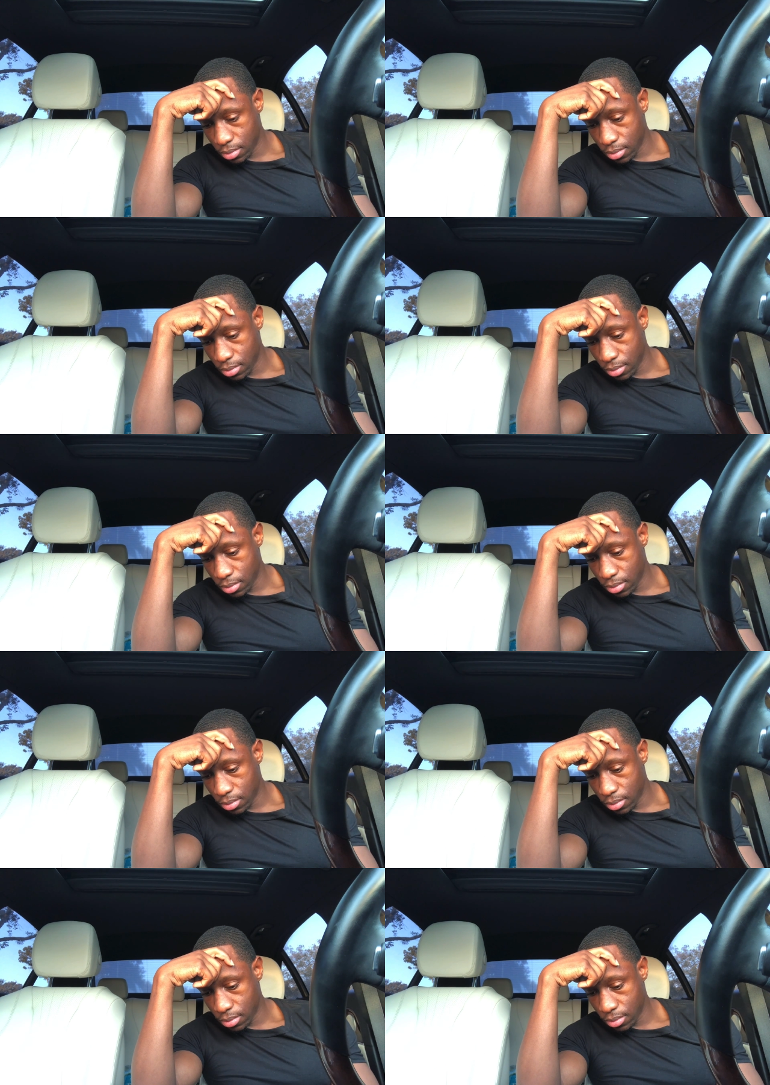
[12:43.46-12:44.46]

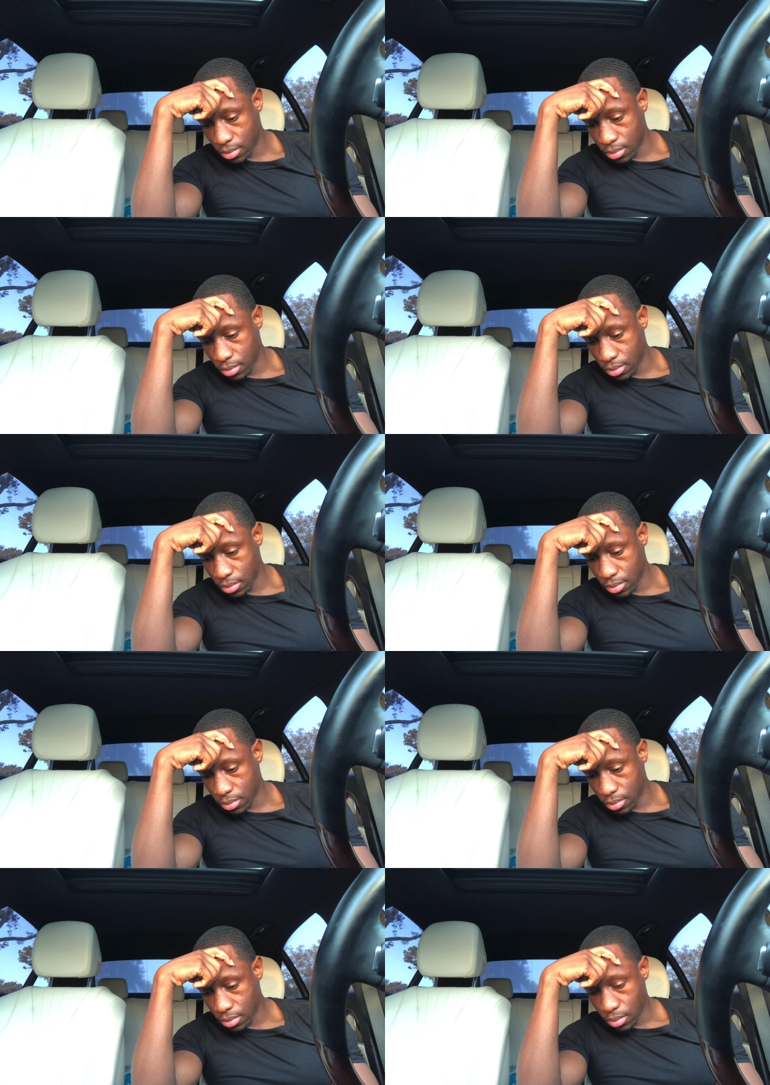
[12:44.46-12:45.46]

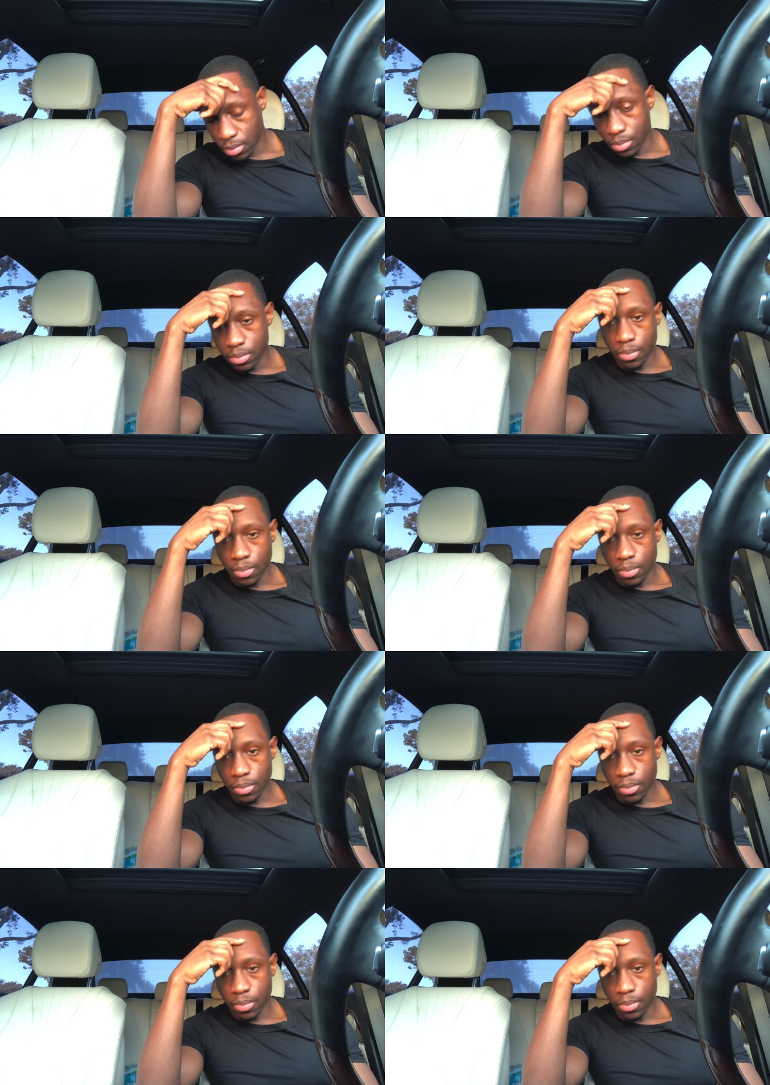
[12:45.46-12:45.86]
Nothing is said.